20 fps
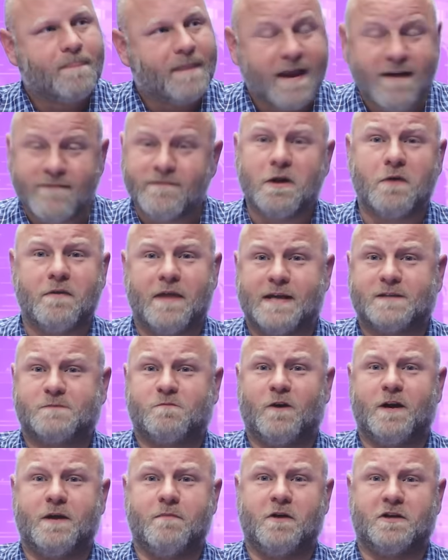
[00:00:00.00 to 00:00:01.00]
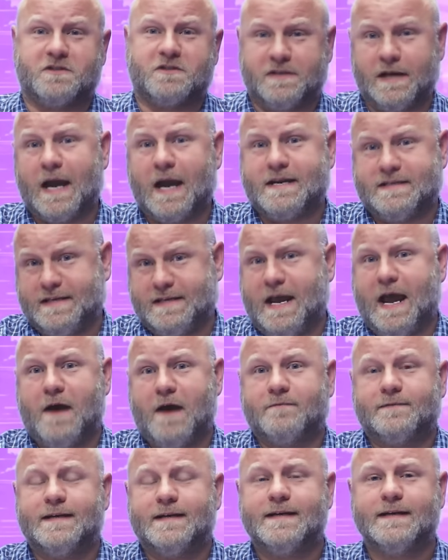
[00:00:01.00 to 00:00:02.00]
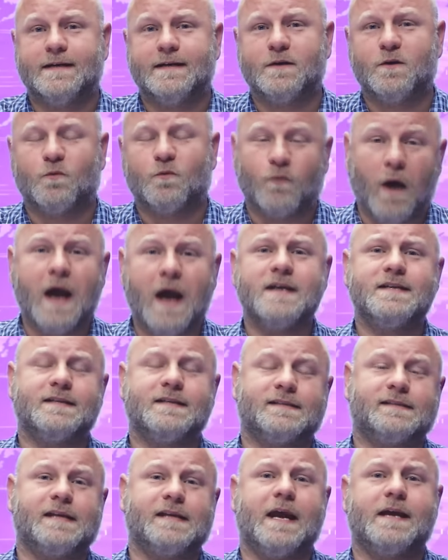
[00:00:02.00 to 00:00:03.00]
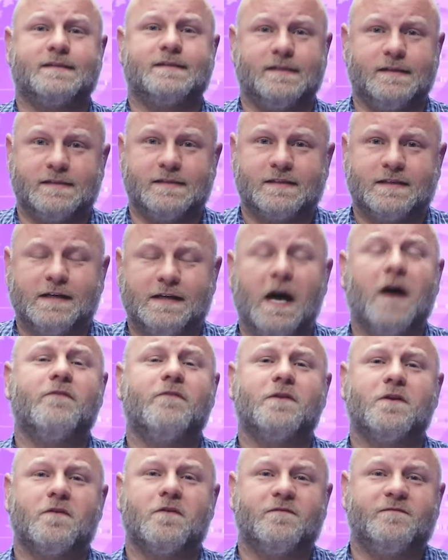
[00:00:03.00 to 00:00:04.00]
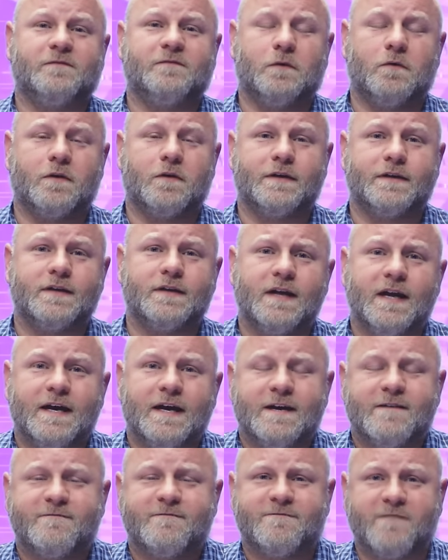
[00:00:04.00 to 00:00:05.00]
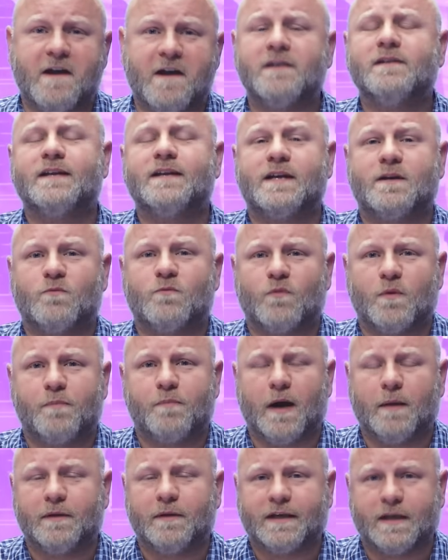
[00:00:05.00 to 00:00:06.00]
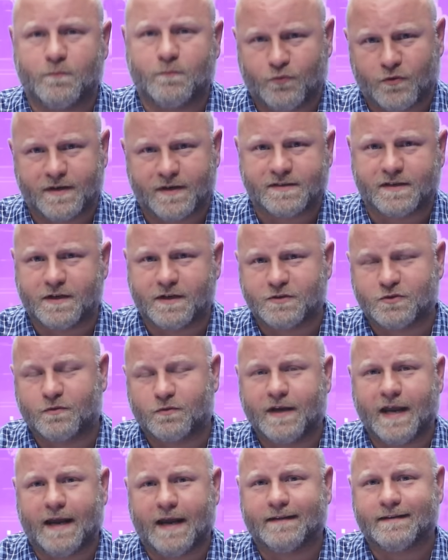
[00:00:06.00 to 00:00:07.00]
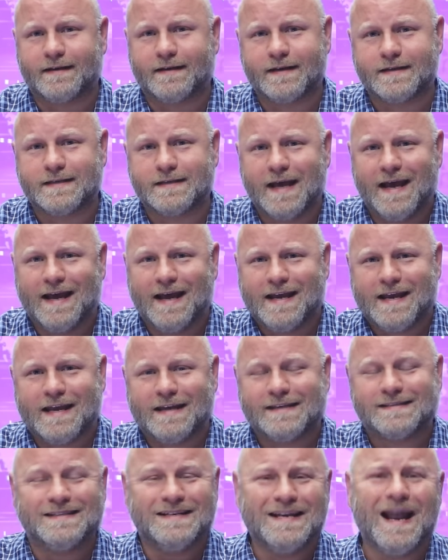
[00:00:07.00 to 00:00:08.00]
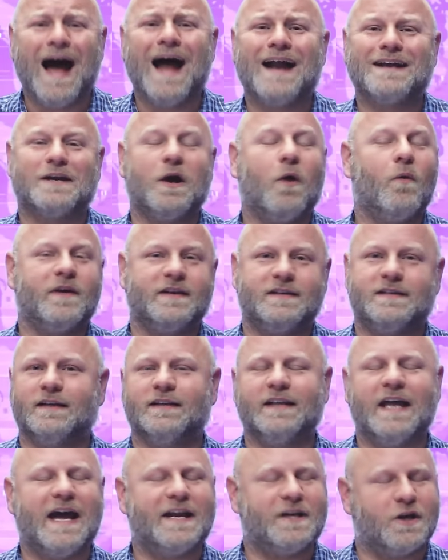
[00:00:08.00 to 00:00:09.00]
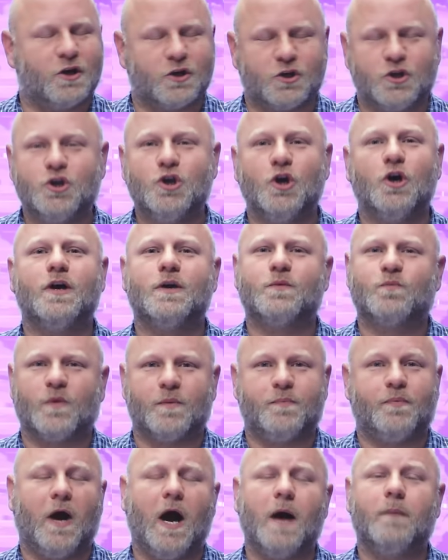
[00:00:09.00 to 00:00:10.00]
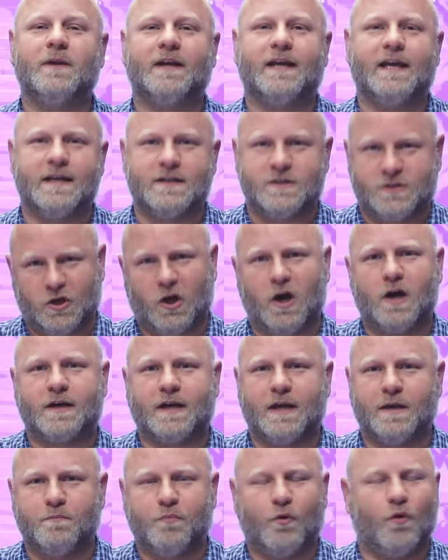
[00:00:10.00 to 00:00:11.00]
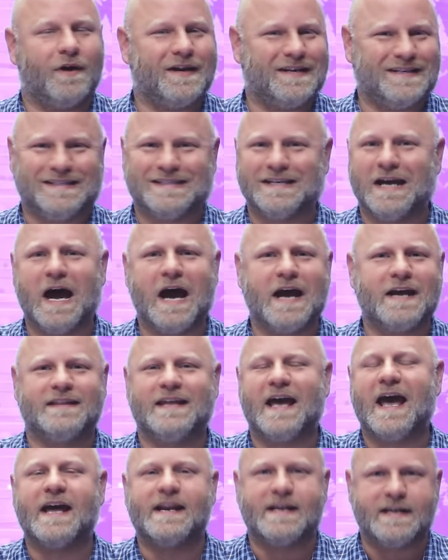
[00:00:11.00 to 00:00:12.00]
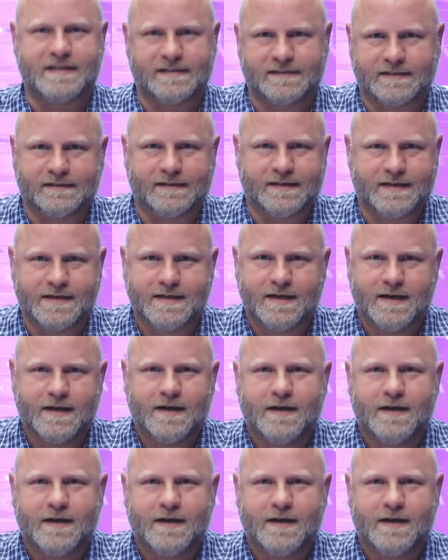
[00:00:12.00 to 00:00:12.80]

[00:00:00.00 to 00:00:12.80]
even though that's pretty much died down, Ron DeSantis, governor of Florida, failing Republican presidential candidate, is not going to let a good Republican talking point die that easily.